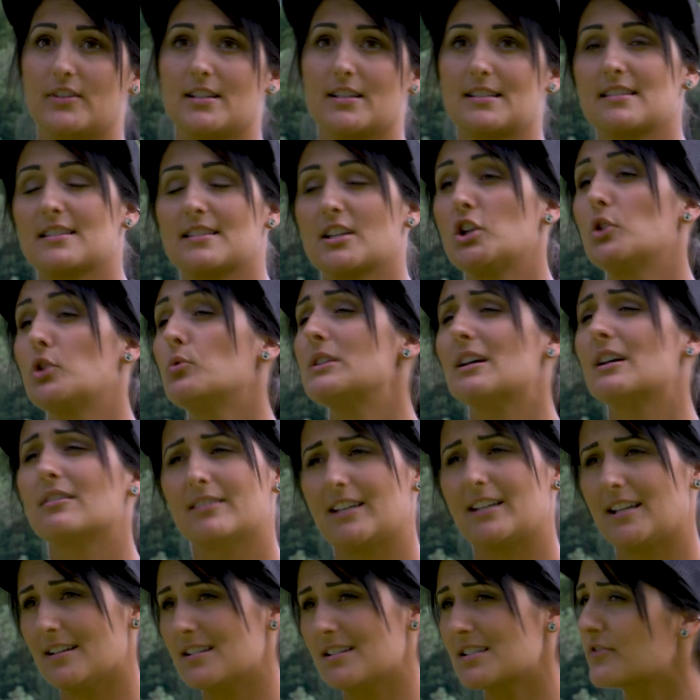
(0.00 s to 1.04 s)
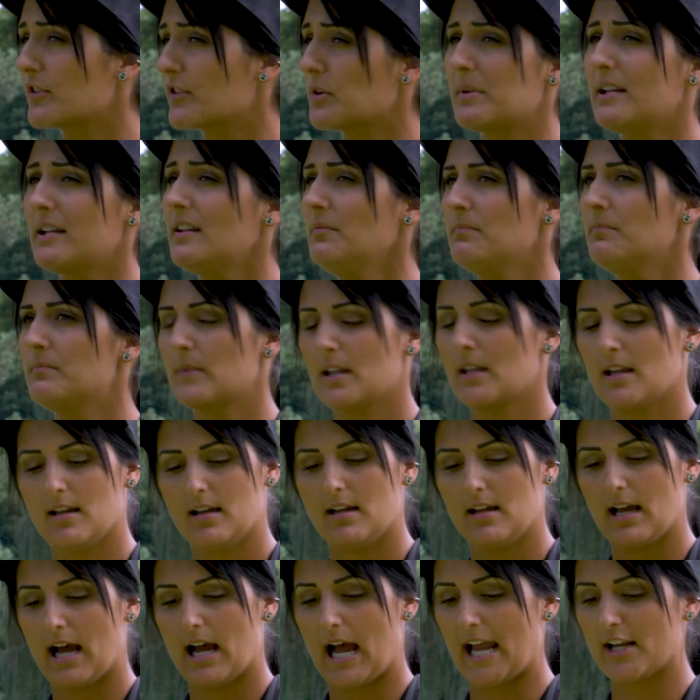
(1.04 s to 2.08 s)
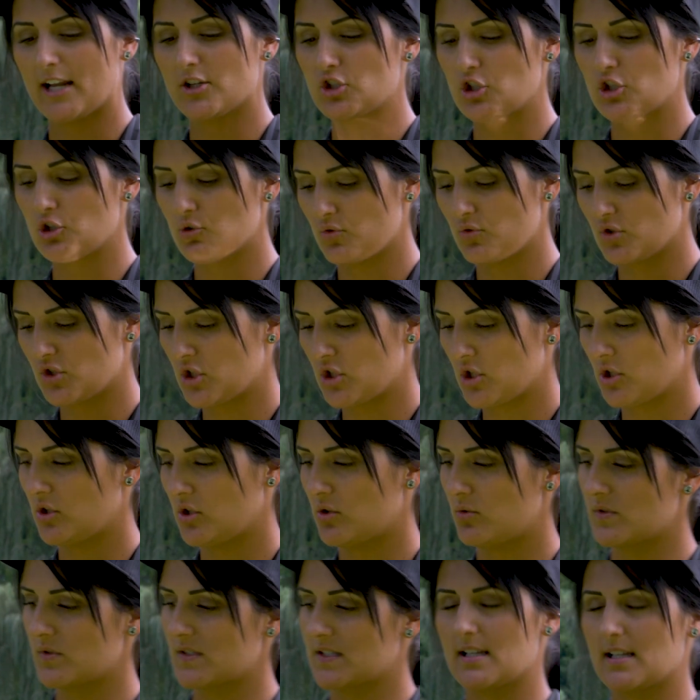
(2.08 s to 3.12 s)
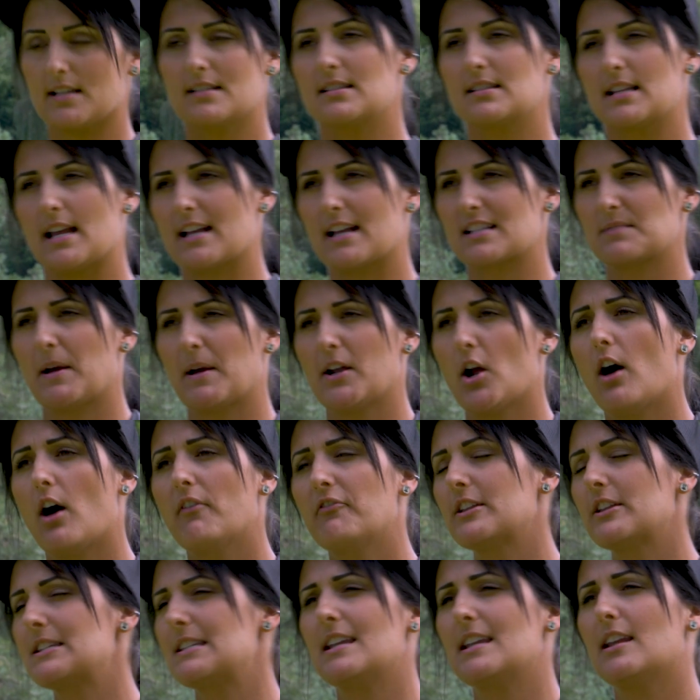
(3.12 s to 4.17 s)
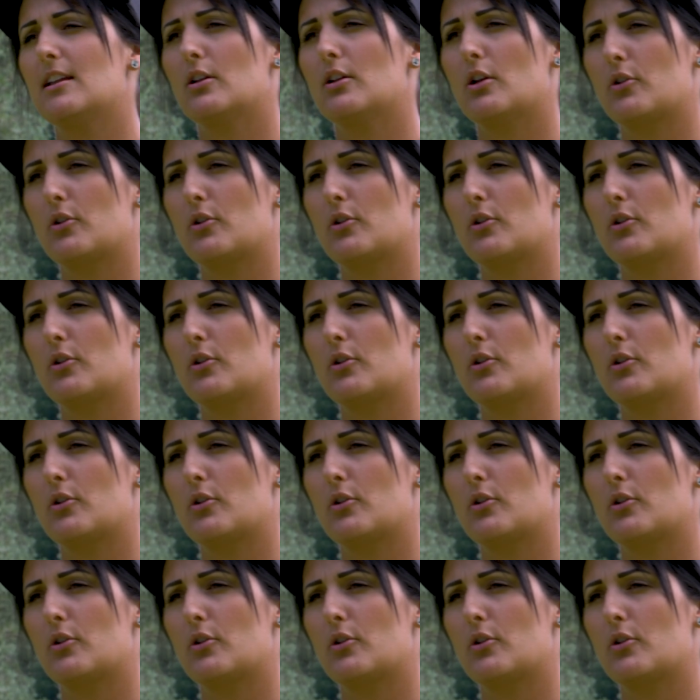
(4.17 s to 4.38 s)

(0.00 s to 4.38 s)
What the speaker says: This is a utility disc for me. I choose to use this as my off the tee